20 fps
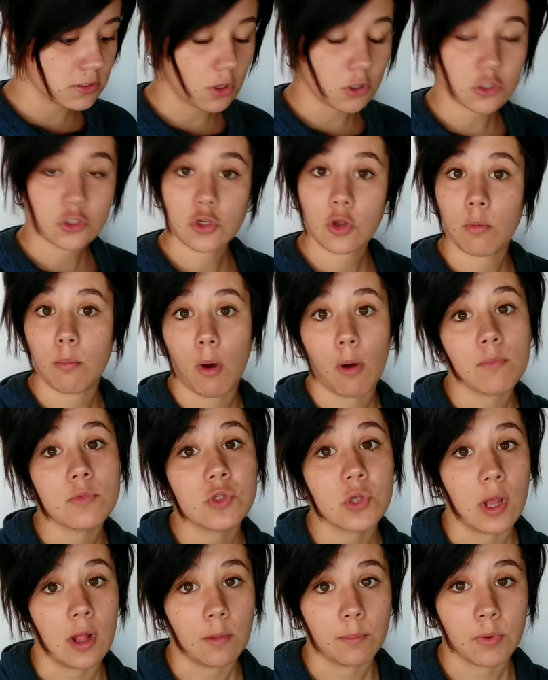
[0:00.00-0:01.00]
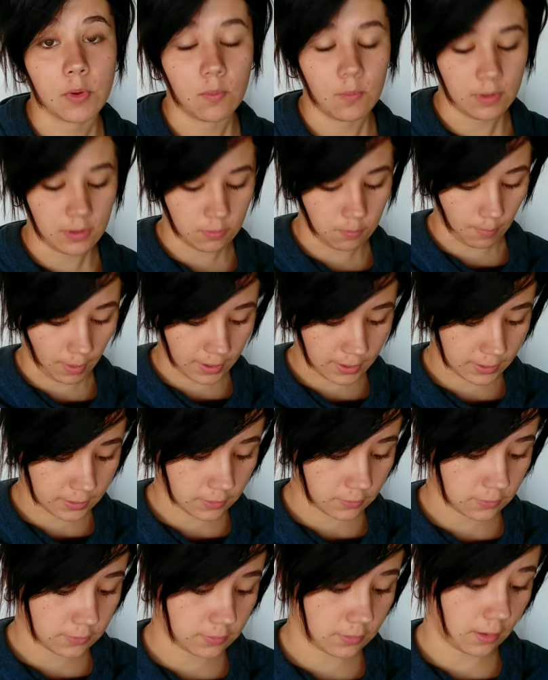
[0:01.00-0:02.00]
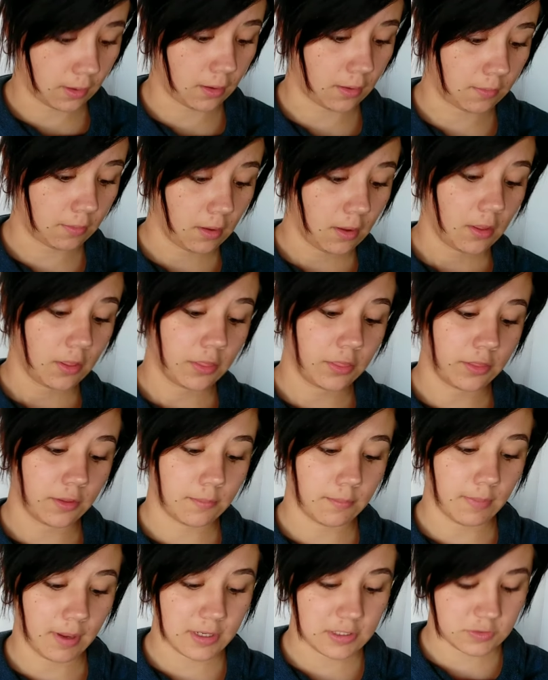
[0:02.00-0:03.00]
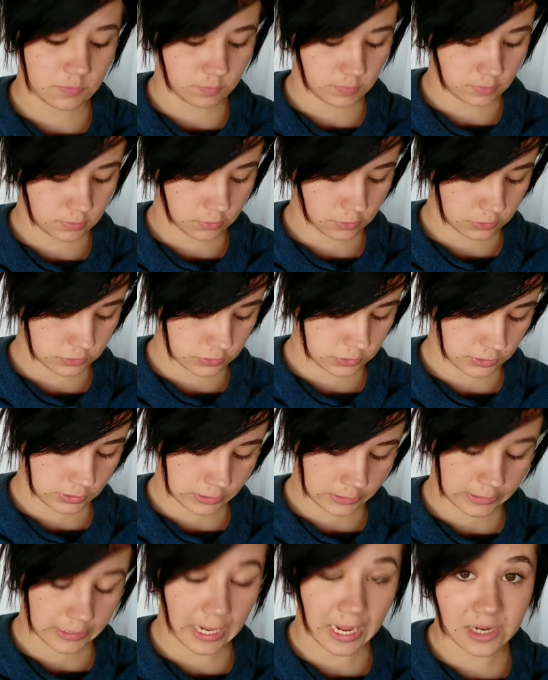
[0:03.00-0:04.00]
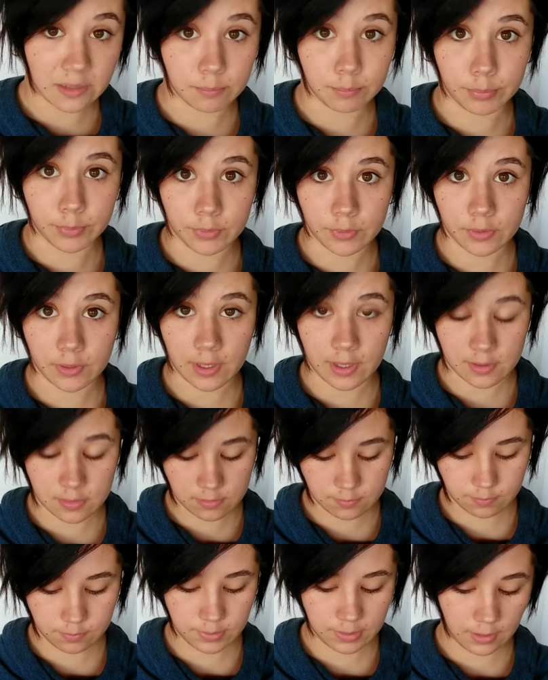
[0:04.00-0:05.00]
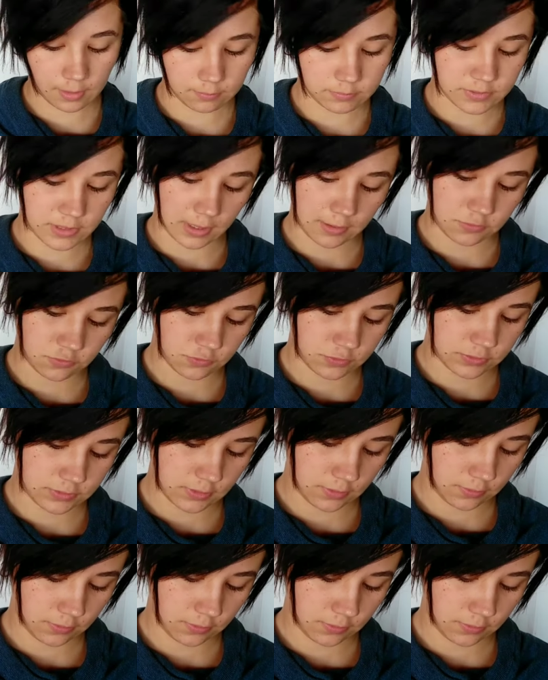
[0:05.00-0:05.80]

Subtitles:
ask your mom to help you when you make the maize meal, because it can burn and become dangerous.